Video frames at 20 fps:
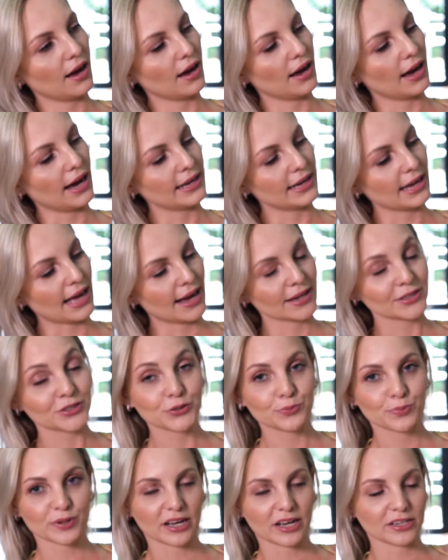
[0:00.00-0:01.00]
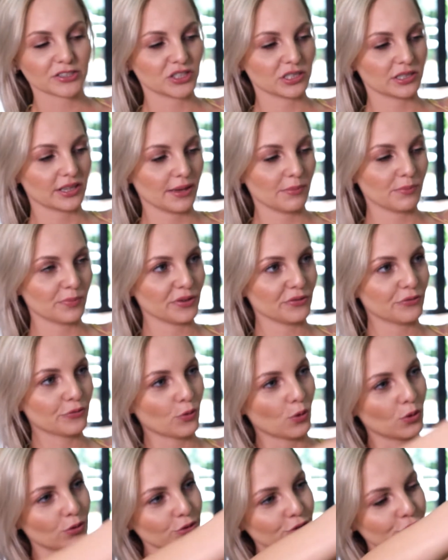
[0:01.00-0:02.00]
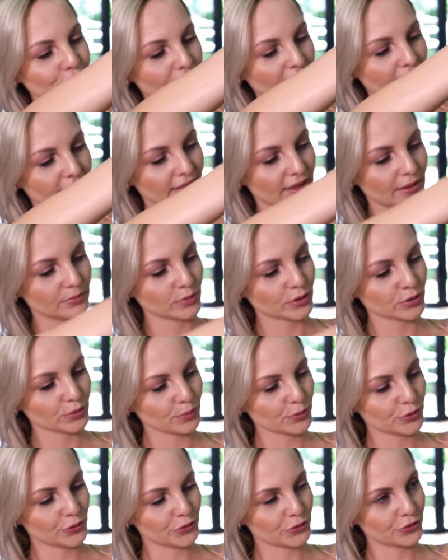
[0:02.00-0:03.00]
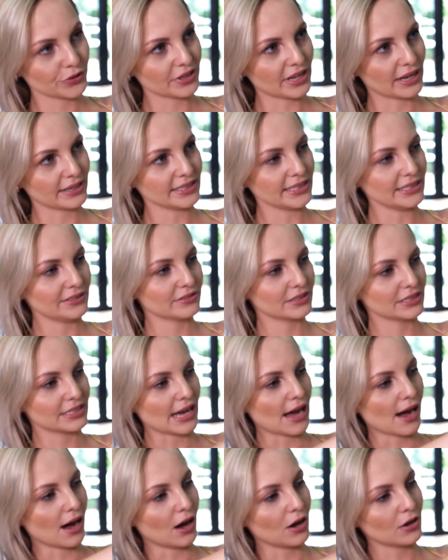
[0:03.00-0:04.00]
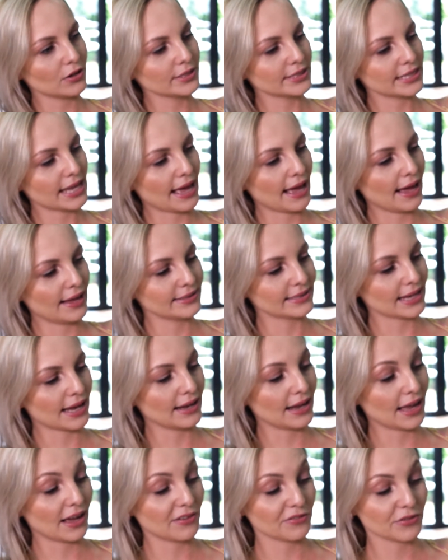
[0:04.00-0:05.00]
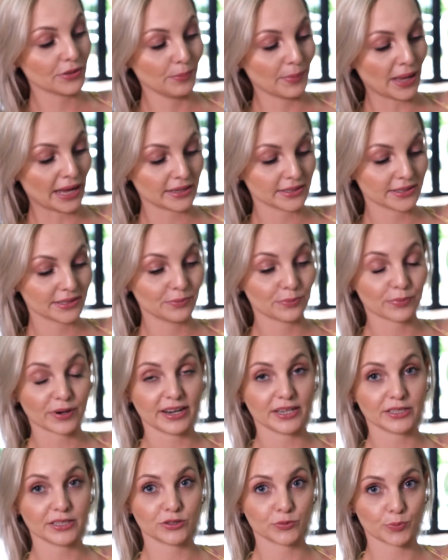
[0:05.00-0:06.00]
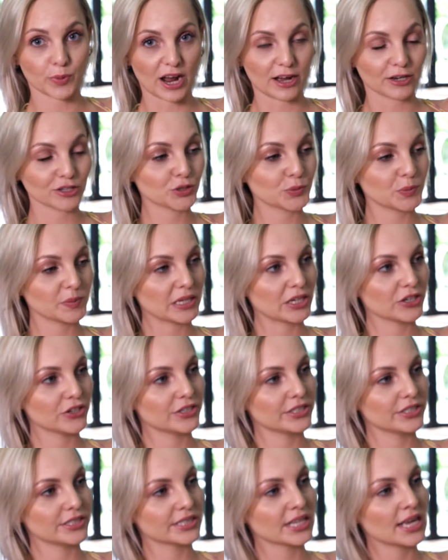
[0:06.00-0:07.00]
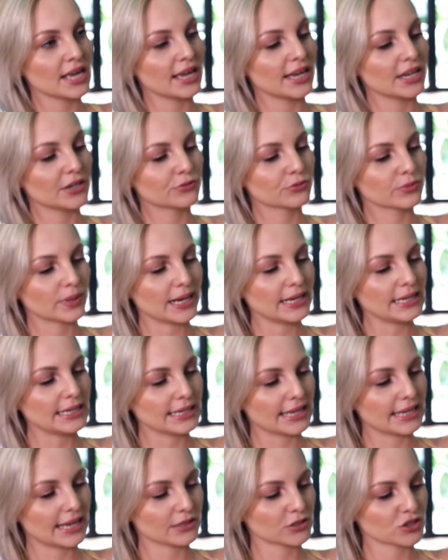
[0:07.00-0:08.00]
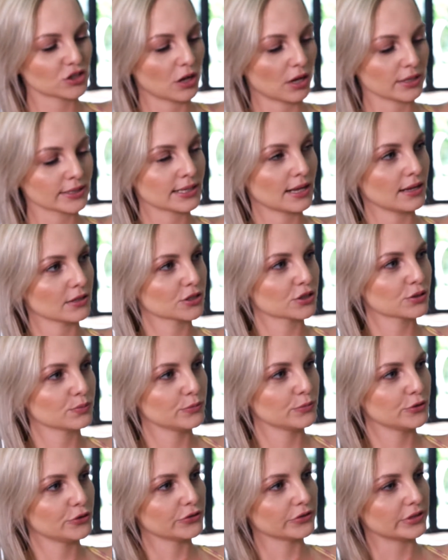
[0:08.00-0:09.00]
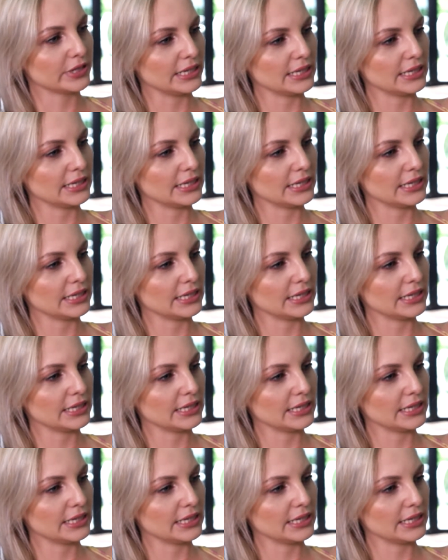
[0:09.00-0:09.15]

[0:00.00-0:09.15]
I like to brush them before to get them smooth and evened out, and I love the Madison Braids brush because it really gets knots out smoothly.